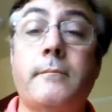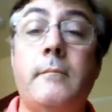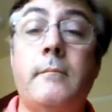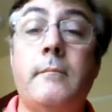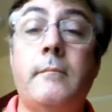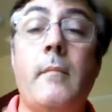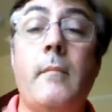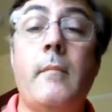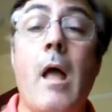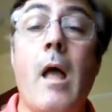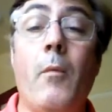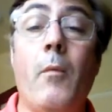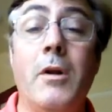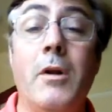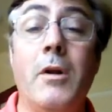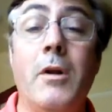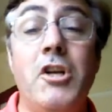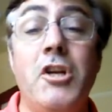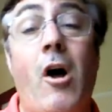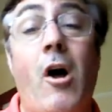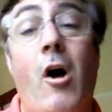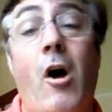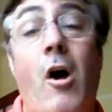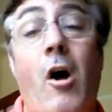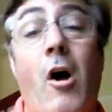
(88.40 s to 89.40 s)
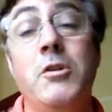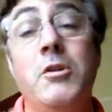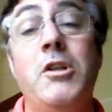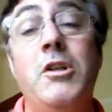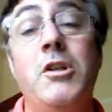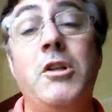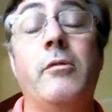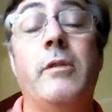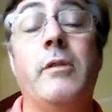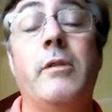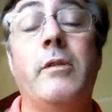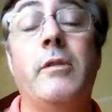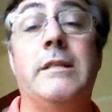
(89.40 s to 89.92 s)
I want you to also
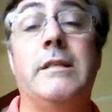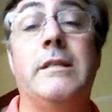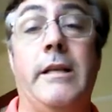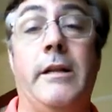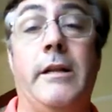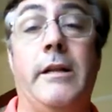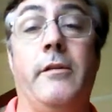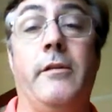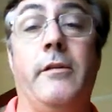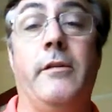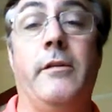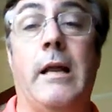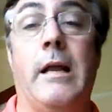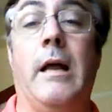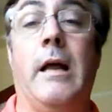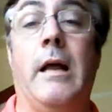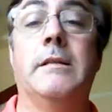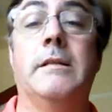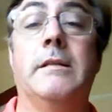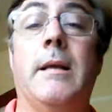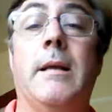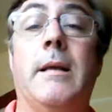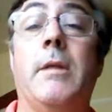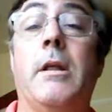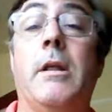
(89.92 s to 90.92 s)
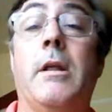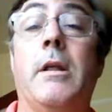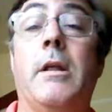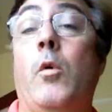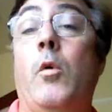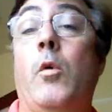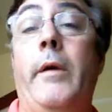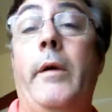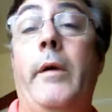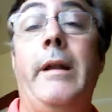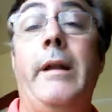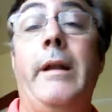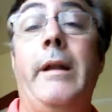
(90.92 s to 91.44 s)
consider the concept that a
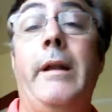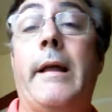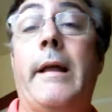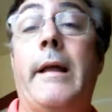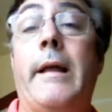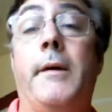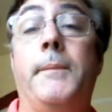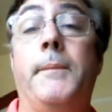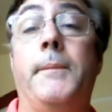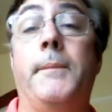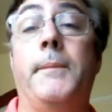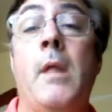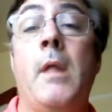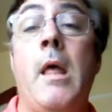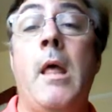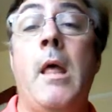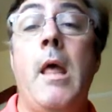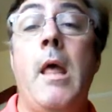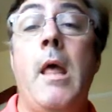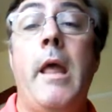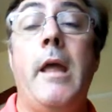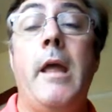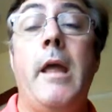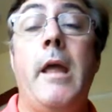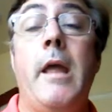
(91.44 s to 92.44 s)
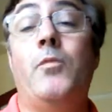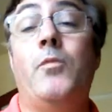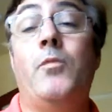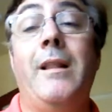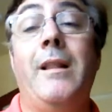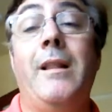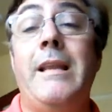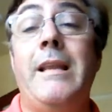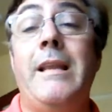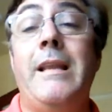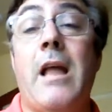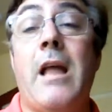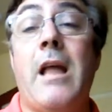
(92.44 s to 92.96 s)
query letter is really
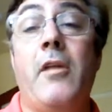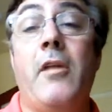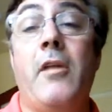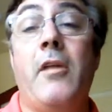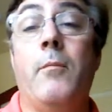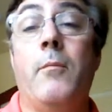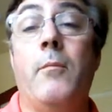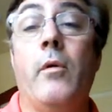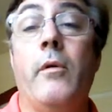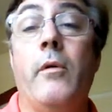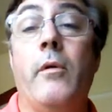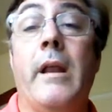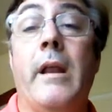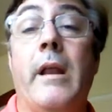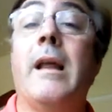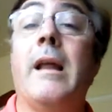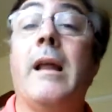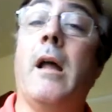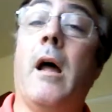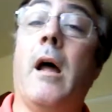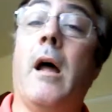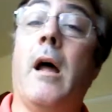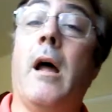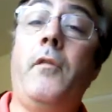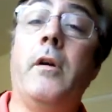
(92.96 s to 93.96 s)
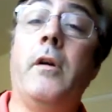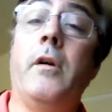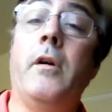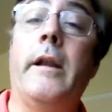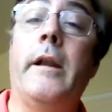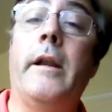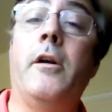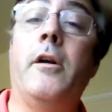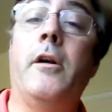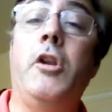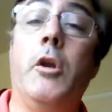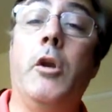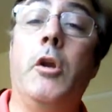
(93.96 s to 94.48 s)
nothing more than a cover letter
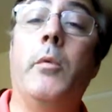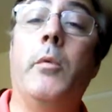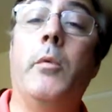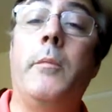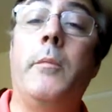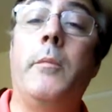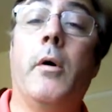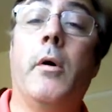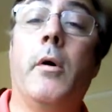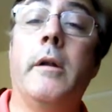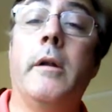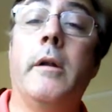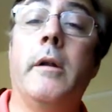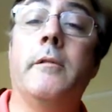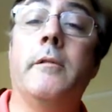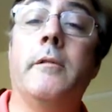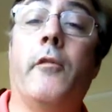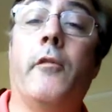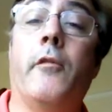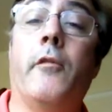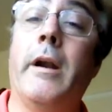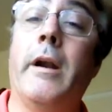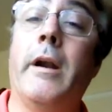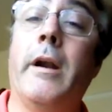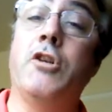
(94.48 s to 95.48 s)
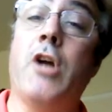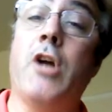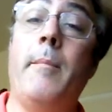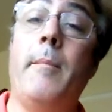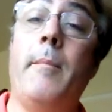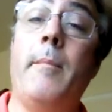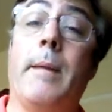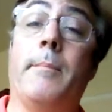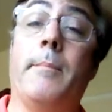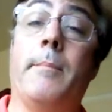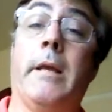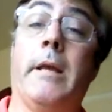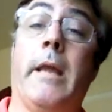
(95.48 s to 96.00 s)
you would put for a job
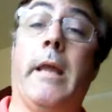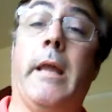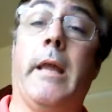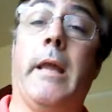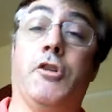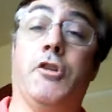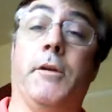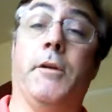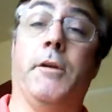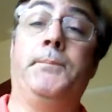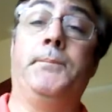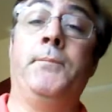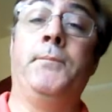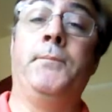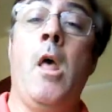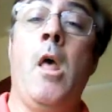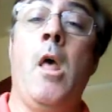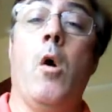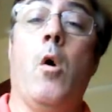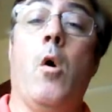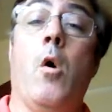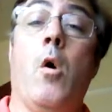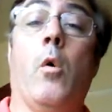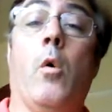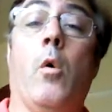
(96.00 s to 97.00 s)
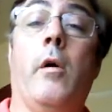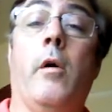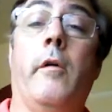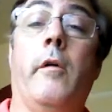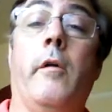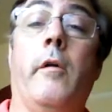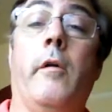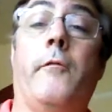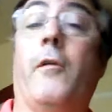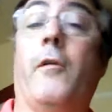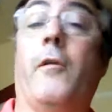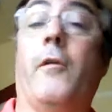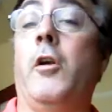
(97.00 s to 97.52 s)
application or
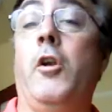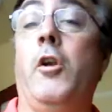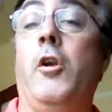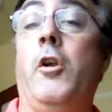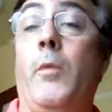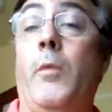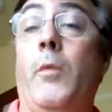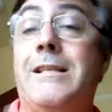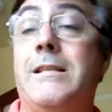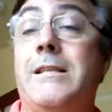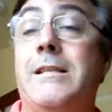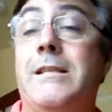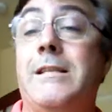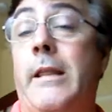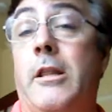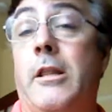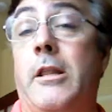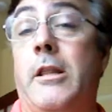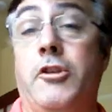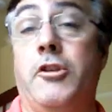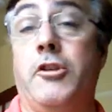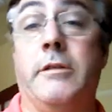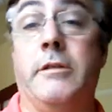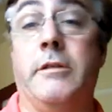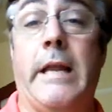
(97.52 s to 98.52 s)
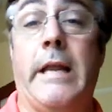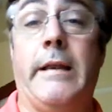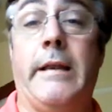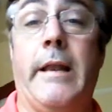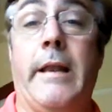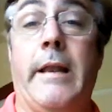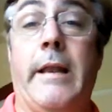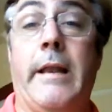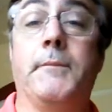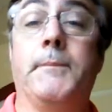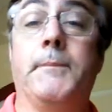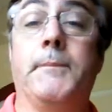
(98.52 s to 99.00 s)
for your resume that you send out.